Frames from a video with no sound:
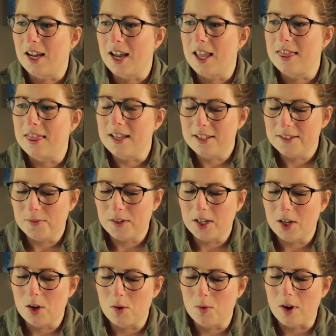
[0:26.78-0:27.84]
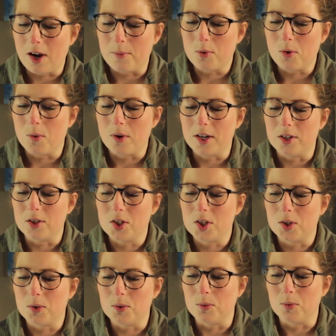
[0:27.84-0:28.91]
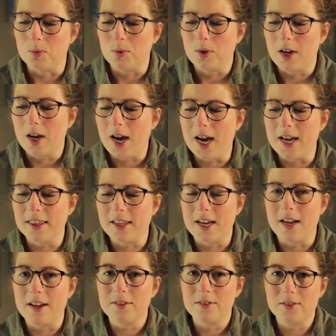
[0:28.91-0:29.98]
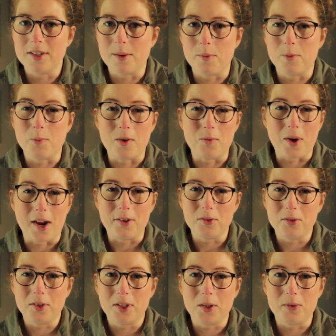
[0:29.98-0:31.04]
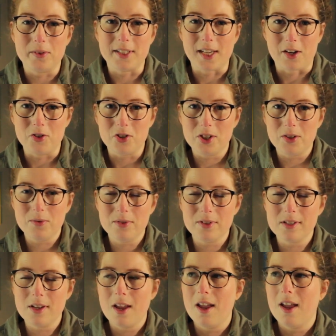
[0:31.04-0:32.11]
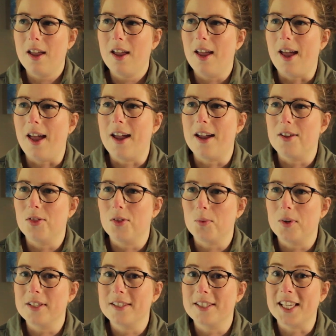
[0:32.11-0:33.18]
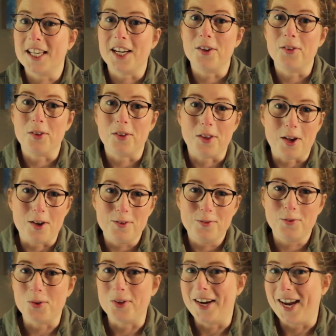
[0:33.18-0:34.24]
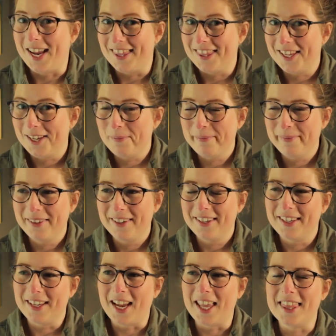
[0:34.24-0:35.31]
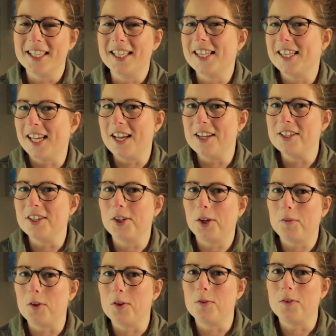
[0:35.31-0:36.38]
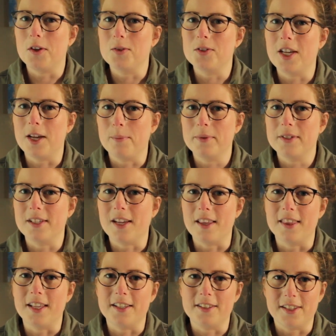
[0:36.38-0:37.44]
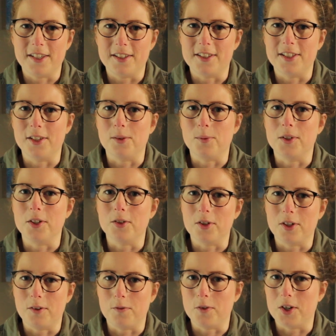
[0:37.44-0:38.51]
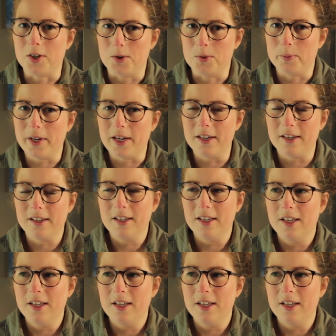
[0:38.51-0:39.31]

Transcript: in this video, I'm going to highlight some of my regularly used dance shoes and the reasons that I either love or hate them. And then at the end, I'll give you a few tips and things to consider when you're looking for your own pair.